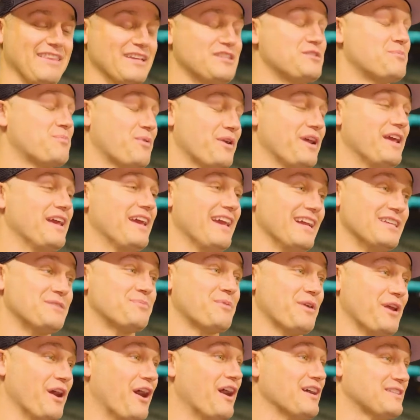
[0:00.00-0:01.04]
it's pretty it's
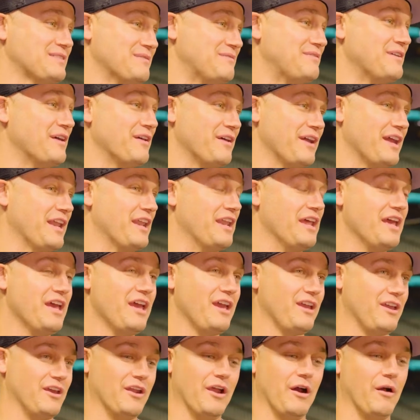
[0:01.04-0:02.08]
pretty awesome feeling and
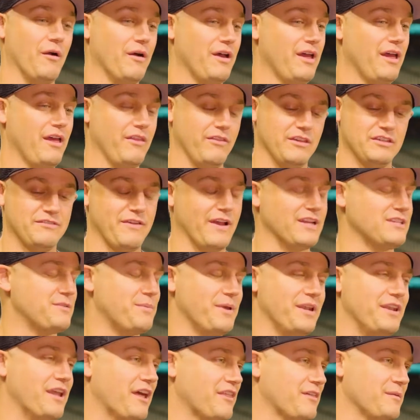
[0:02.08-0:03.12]
you know these fans have
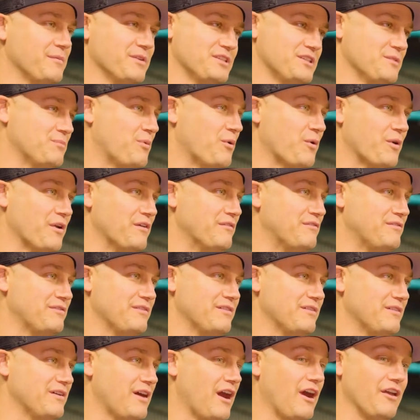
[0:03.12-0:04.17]
been nothing but supportive
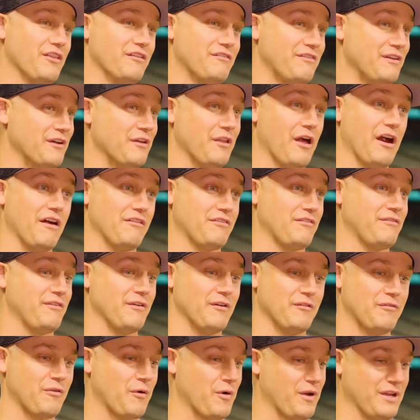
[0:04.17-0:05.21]
on the field, off the
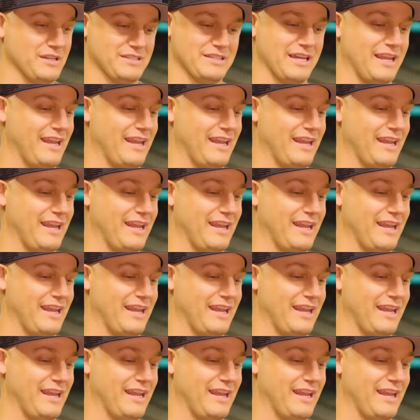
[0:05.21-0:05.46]
field for us.